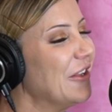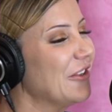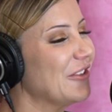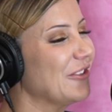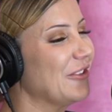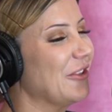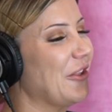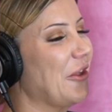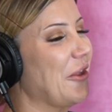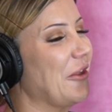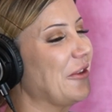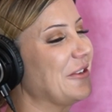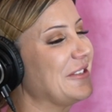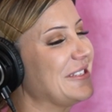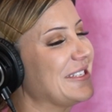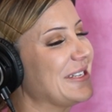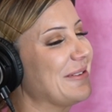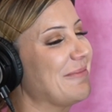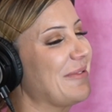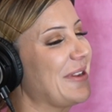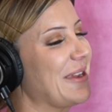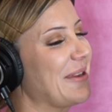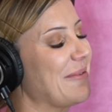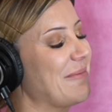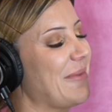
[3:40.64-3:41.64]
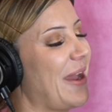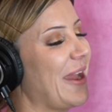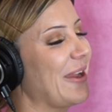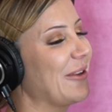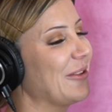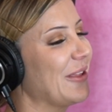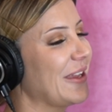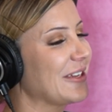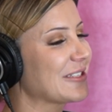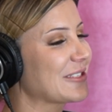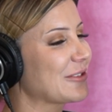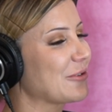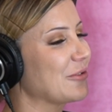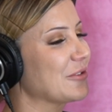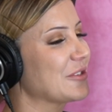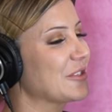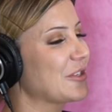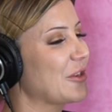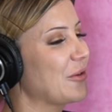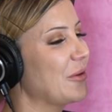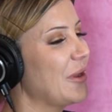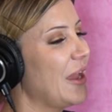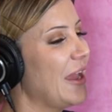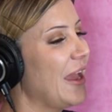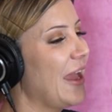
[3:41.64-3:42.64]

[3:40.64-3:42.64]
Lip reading: learn to be a male escort. So